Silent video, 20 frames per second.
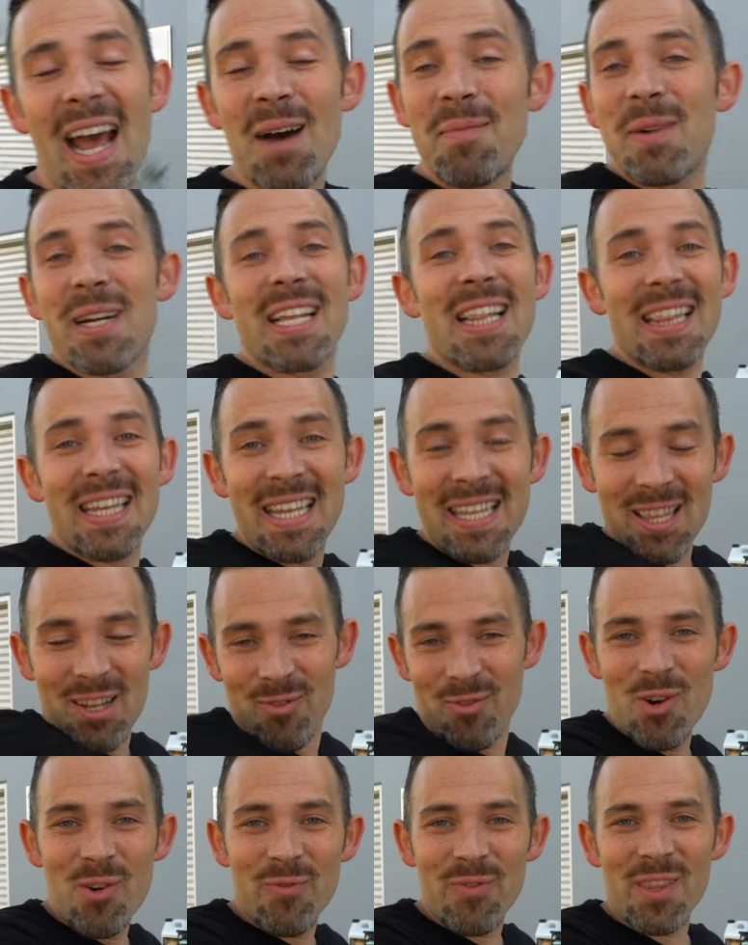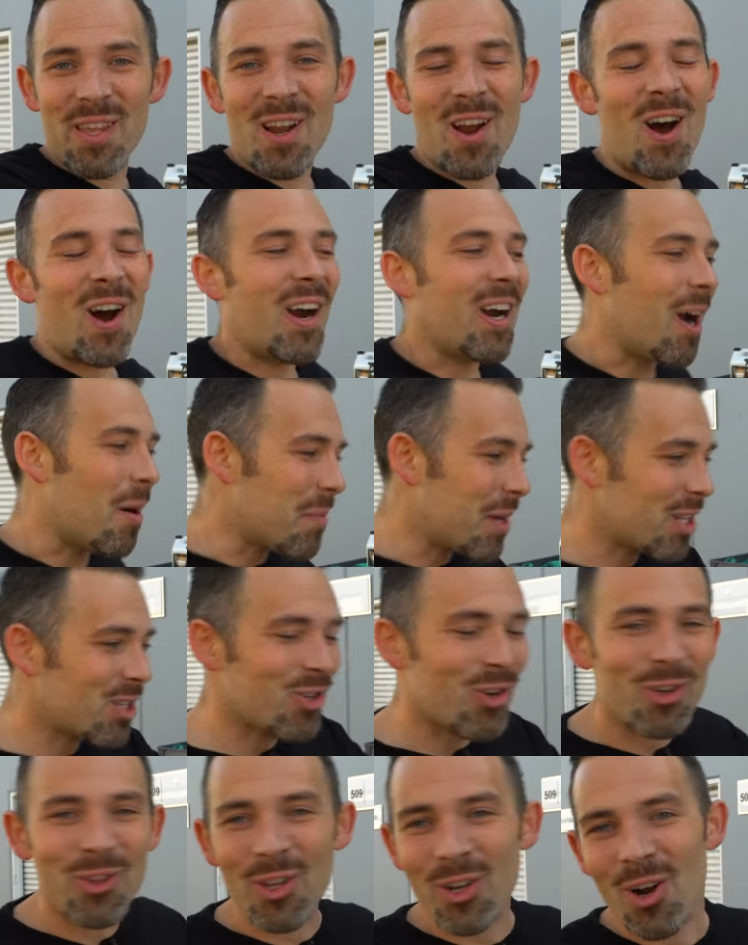I'm gonna clean the roof of the car. I'm gonna
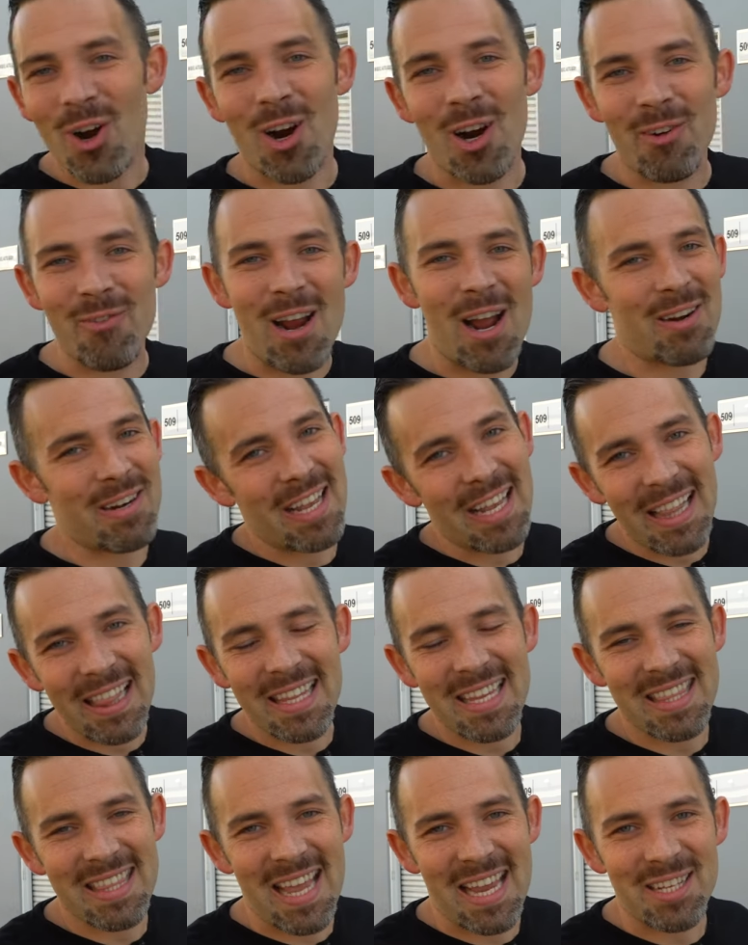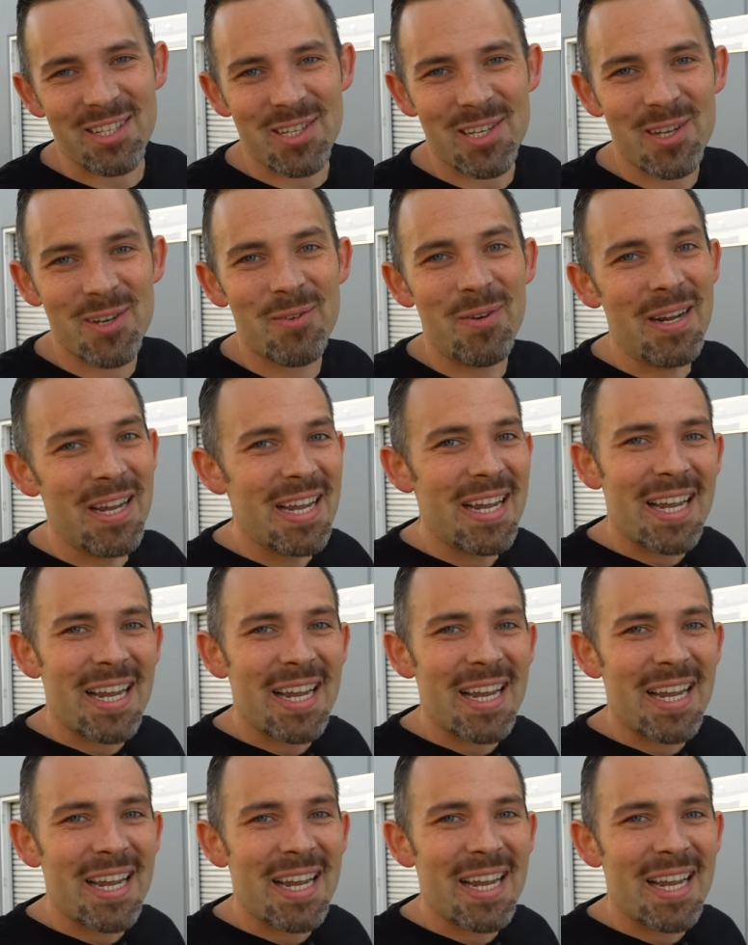turn the car around and clean that too.